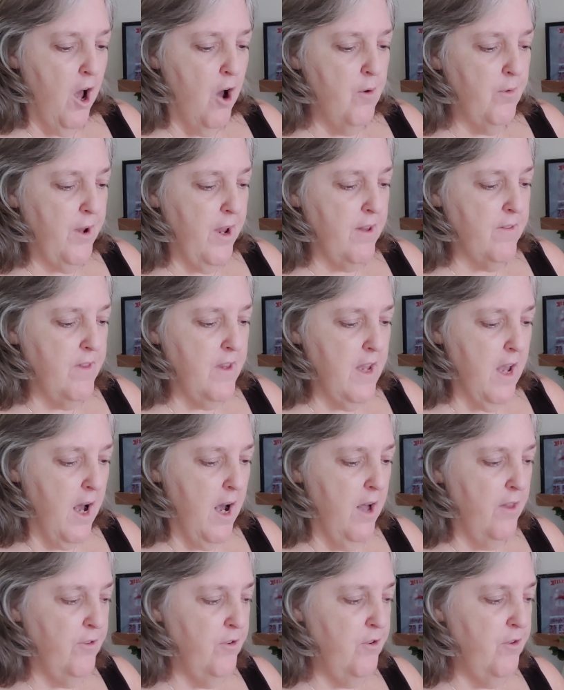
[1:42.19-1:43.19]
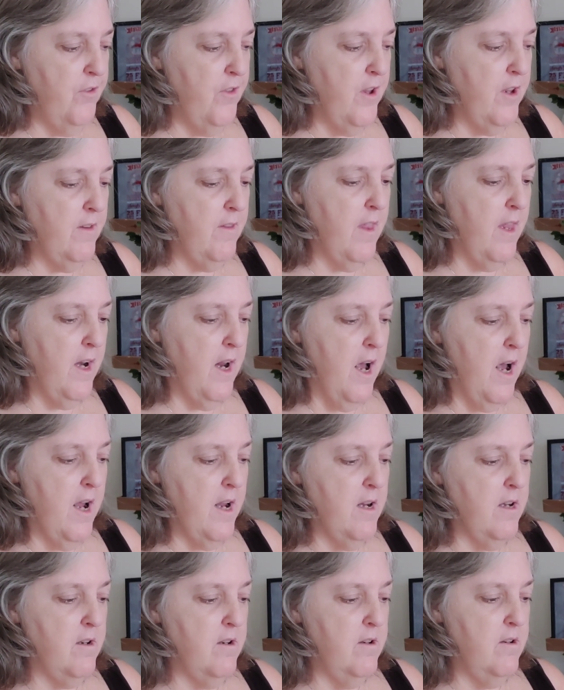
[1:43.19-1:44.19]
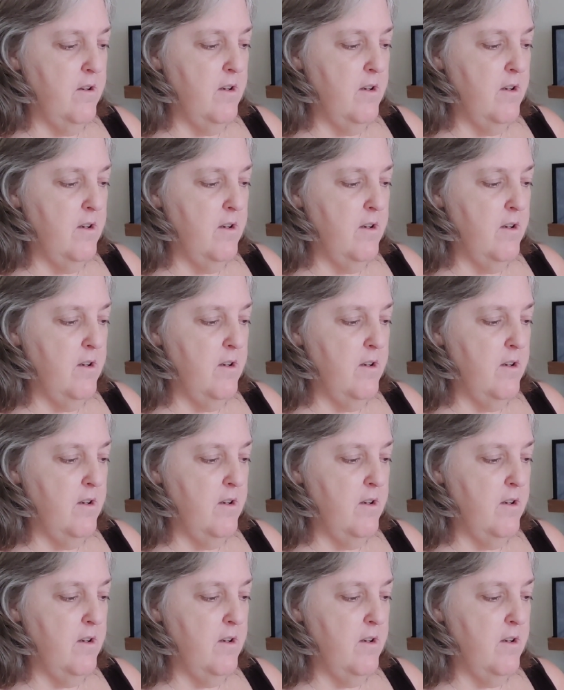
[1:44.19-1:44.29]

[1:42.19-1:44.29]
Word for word: Okay, the other thing that I